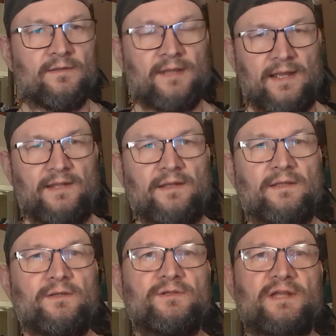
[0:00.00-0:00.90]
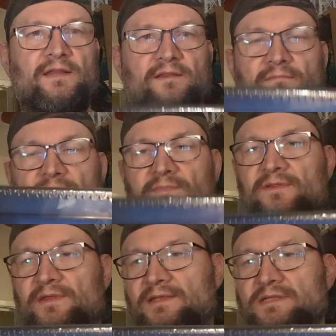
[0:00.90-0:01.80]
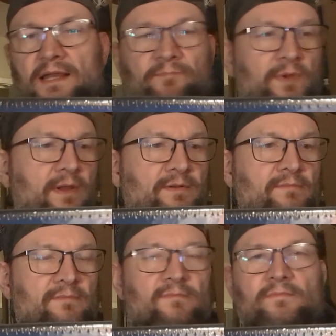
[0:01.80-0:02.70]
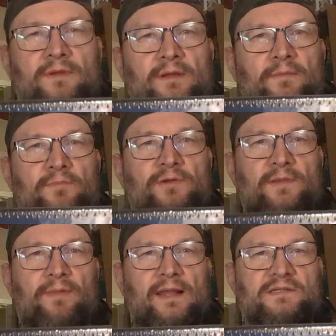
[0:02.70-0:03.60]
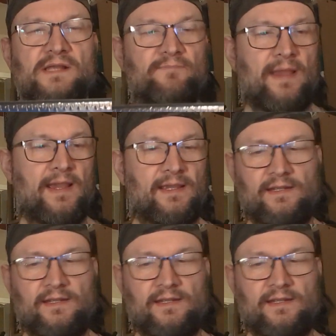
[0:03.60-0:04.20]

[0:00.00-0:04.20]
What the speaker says: then you set things up and put the plastic bag